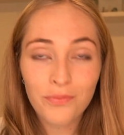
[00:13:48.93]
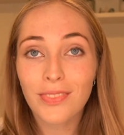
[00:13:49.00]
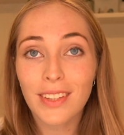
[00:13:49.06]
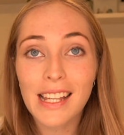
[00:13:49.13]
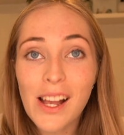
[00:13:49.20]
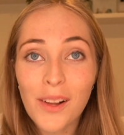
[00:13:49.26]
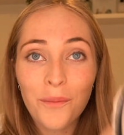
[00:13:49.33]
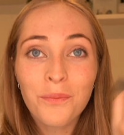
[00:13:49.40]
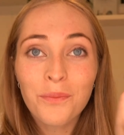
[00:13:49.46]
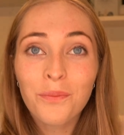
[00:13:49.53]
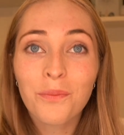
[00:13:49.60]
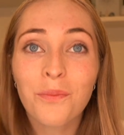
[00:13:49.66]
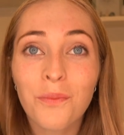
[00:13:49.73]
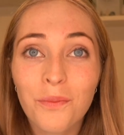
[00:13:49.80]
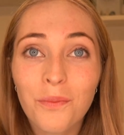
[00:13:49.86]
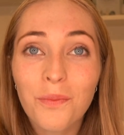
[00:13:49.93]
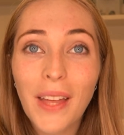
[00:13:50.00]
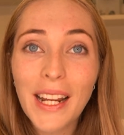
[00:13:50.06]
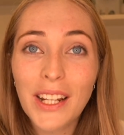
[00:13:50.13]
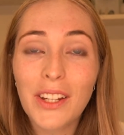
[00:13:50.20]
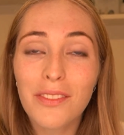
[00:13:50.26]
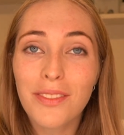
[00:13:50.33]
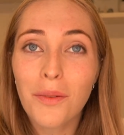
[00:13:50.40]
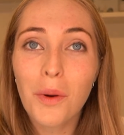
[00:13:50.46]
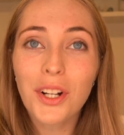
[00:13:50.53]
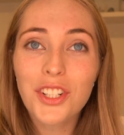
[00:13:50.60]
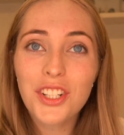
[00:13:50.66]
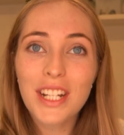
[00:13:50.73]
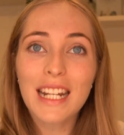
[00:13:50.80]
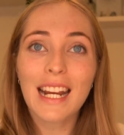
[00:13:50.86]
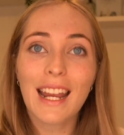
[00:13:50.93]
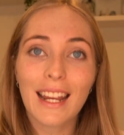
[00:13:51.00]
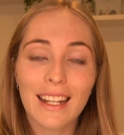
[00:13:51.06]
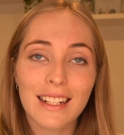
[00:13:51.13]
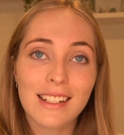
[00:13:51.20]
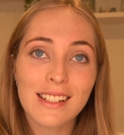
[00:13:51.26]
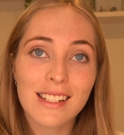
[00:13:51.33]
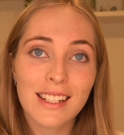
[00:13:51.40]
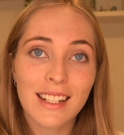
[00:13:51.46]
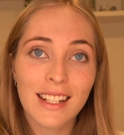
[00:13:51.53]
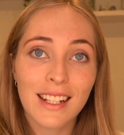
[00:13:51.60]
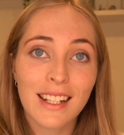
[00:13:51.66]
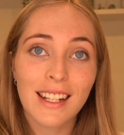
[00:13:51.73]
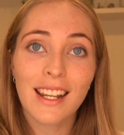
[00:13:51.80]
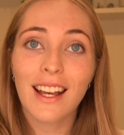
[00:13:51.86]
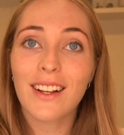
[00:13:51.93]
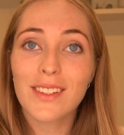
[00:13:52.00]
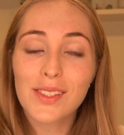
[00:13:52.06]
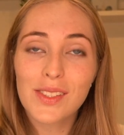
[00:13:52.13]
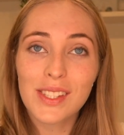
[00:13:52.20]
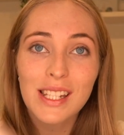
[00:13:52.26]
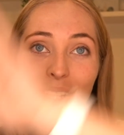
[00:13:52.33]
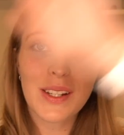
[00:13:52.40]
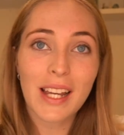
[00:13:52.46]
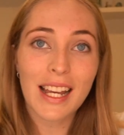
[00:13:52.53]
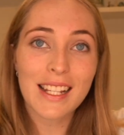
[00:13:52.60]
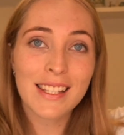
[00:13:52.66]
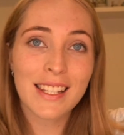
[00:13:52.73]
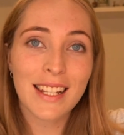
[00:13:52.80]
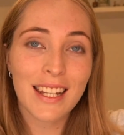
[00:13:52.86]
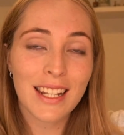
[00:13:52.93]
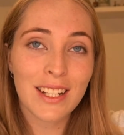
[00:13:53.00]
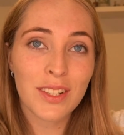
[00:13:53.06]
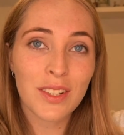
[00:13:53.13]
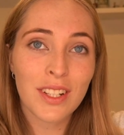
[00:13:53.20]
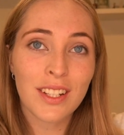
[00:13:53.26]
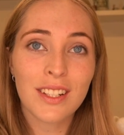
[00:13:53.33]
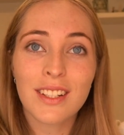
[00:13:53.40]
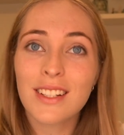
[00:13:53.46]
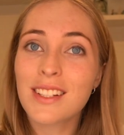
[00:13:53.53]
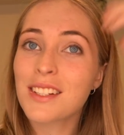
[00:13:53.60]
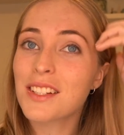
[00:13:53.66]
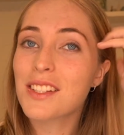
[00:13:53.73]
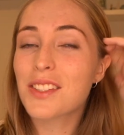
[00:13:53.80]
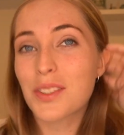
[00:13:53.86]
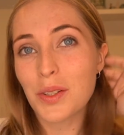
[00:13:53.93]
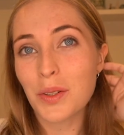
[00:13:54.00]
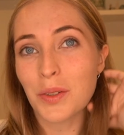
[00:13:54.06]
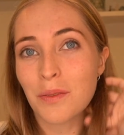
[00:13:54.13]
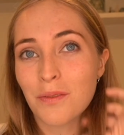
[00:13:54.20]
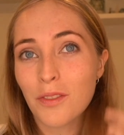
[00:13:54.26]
Yeah, thank you for watching and I'll see you guys again soon.